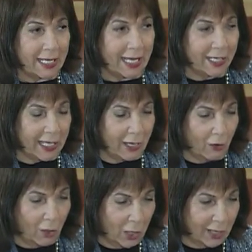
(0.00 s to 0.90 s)
and
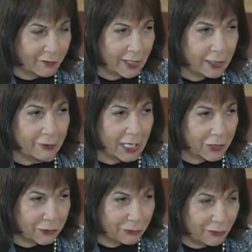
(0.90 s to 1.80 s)
all of our
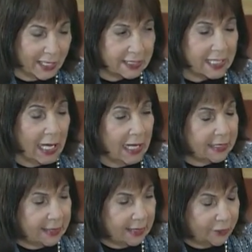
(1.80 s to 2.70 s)
other friends.
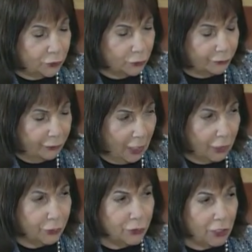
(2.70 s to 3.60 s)
Did your
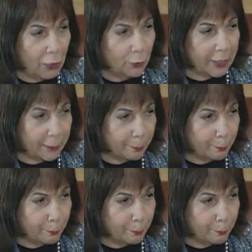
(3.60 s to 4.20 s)
father know him?